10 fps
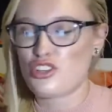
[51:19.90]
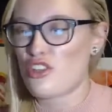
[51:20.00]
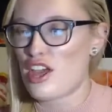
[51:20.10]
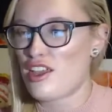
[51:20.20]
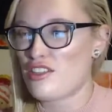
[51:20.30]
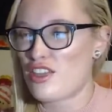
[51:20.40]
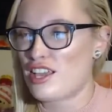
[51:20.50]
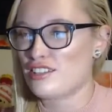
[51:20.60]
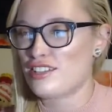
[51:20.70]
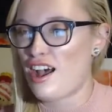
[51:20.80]
so
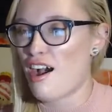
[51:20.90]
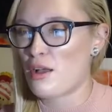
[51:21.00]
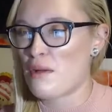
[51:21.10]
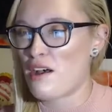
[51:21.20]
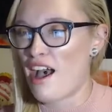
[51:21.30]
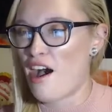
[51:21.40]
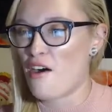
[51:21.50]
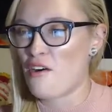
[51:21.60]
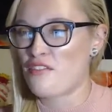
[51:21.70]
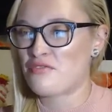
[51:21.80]
they could talk about
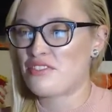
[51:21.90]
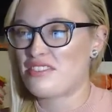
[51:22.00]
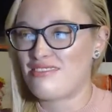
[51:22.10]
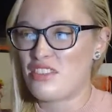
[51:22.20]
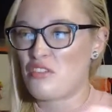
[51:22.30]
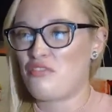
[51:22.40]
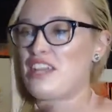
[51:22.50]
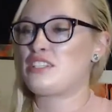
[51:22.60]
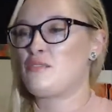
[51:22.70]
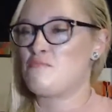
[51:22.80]
how the
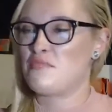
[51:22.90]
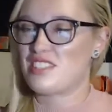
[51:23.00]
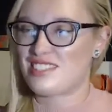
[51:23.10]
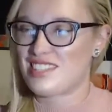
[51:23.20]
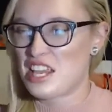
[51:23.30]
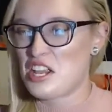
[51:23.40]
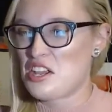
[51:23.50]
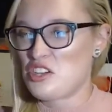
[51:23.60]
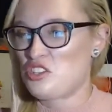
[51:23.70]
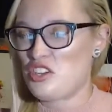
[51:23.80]
victims
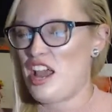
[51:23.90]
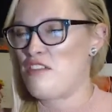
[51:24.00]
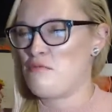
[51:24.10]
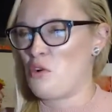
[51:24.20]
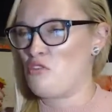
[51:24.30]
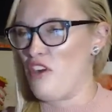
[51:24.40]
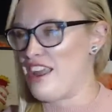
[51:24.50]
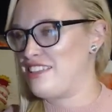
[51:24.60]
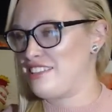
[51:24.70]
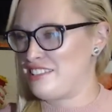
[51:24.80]
should have more
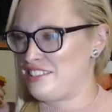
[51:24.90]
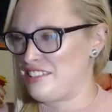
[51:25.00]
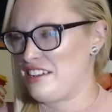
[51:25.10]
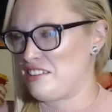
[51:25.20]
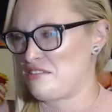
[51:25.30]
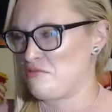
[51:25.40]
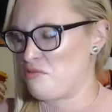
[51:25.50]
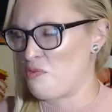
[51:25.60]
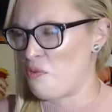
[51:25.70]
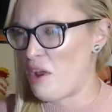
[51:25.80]
rights or
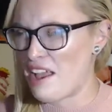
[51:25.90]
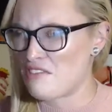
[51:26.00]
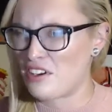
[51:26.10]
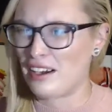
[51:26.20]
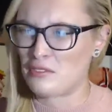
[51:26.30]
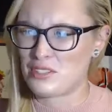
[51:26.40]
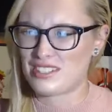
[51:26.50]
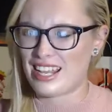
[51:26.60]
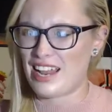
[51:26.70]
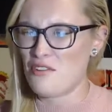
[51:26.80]
whatever. And I'm
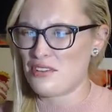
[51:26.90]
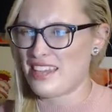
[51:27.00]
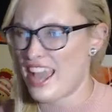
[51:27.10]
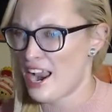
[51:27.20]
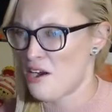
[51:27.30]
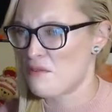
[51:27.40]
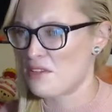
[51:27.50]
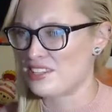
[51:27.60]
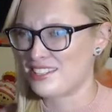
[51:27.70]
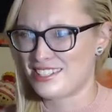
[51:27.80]
just like, I don't care
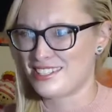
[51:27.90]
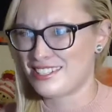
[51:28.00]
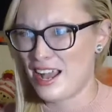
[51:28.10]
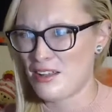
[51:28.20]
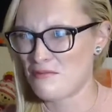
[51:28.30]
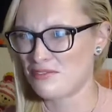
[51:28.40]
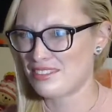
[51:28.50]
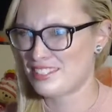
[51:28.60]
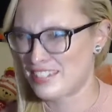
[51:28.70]
about this. Just stop.